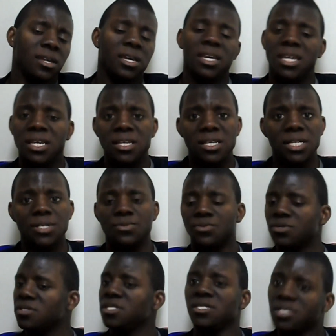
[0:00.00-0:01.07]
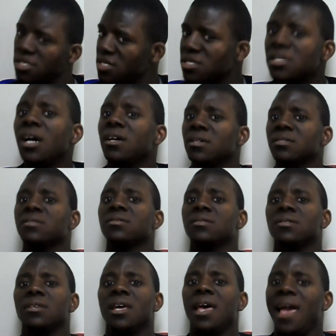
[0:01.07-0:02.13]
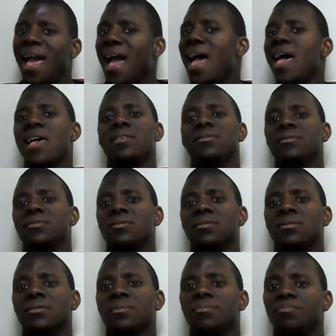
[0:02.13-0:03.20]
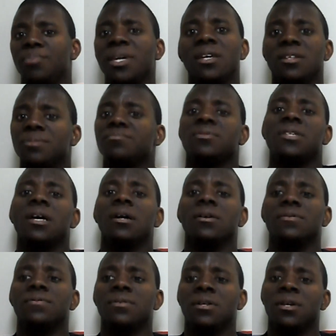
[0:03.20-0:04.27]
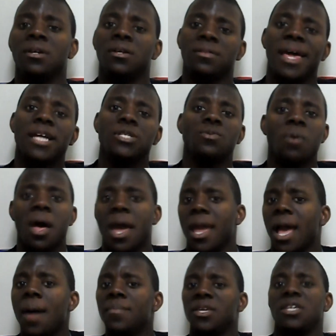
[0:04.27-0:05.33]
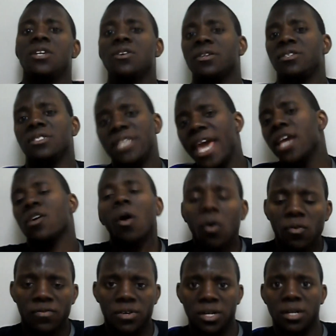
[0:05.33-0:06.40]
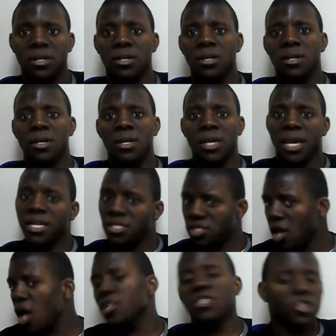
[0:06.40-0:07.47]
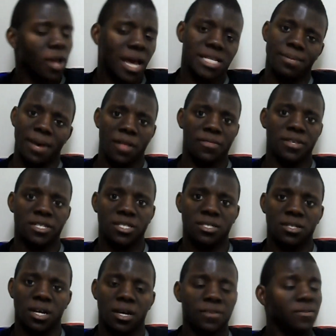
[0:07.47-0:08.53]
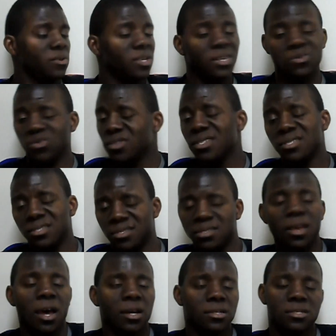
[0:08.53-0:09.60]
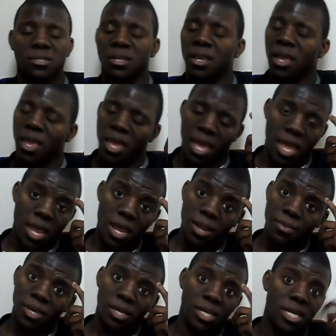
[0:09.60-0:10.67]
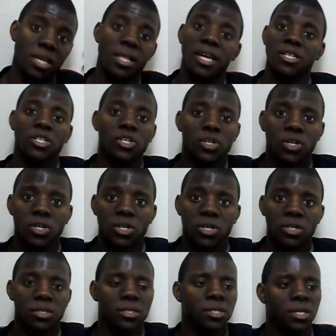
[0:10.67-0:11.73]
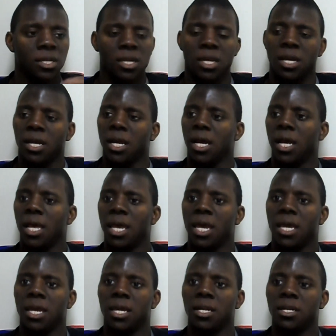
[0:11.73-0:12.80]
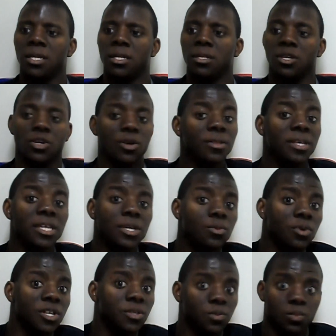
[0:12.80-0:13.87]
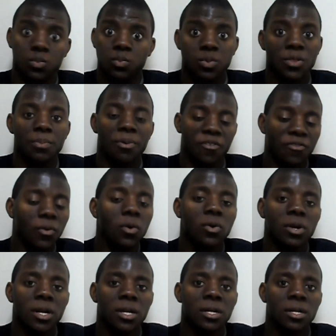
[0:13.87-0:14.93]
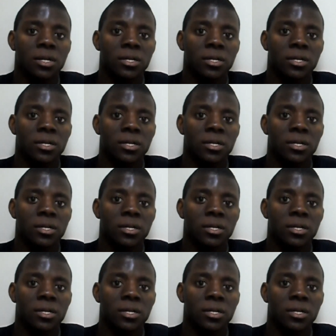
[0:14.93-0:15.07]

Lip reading: He really sucks as being himself. That's why I'm here to take over and talk to you guys about this stuff. So he really sucks. And I'm like, he likes a girl, and the girl that he was with before,